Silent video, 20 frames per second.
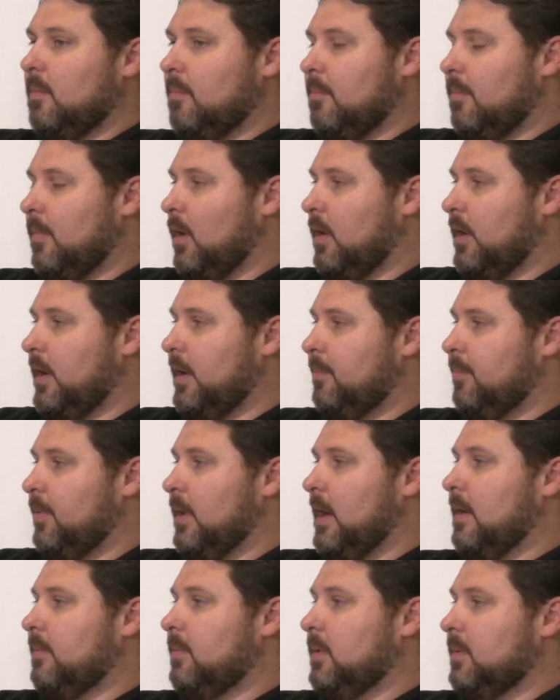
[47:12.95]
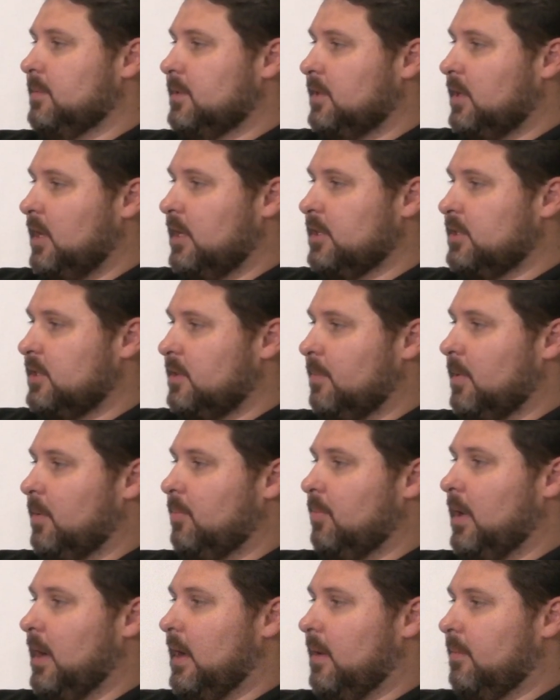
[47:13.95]
market problems, customer
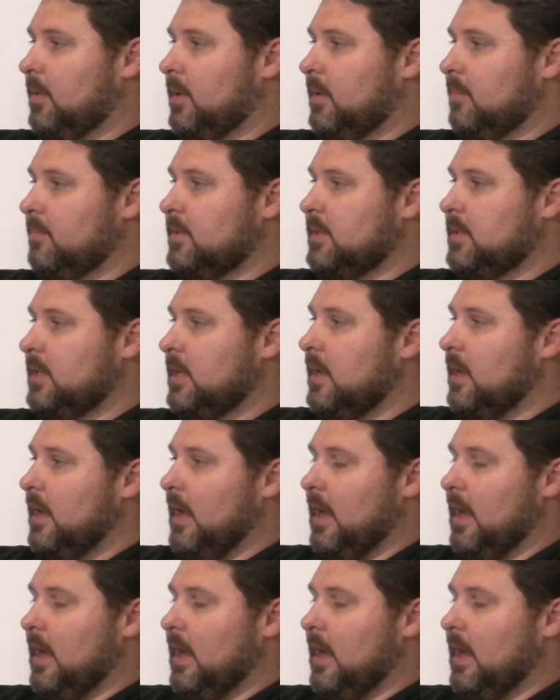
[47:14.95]
problems,